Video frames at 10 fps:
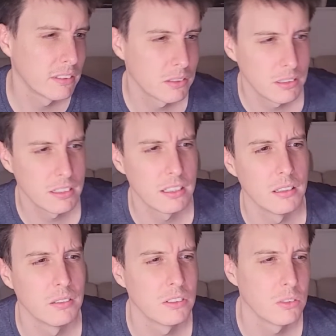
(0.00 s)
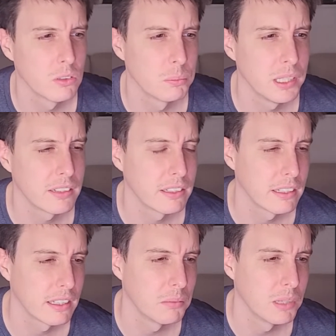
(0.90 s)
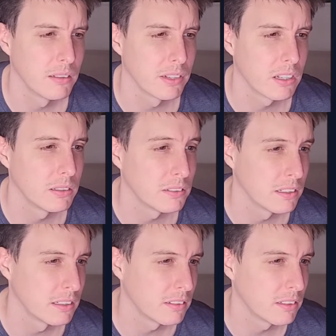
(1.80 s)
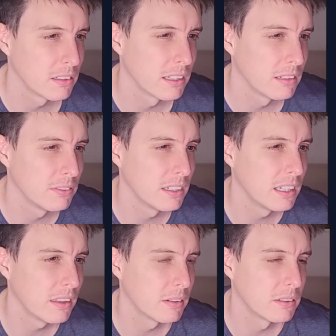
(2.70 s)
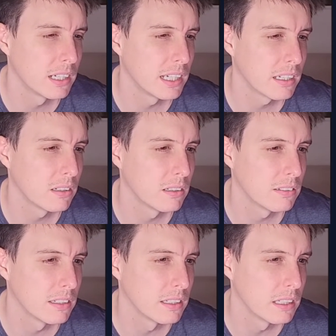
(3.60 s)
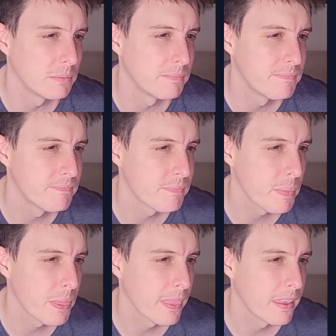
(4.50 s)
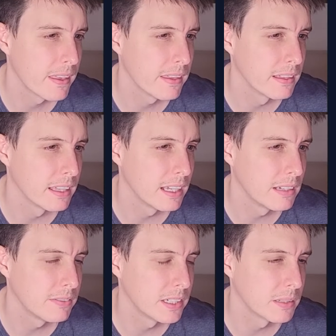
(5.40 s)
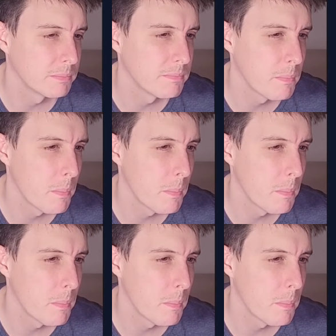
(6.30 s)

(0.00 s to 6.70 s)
It's good to sort of pick something in the middle of a continent so that if you get the right continent, you're laughing.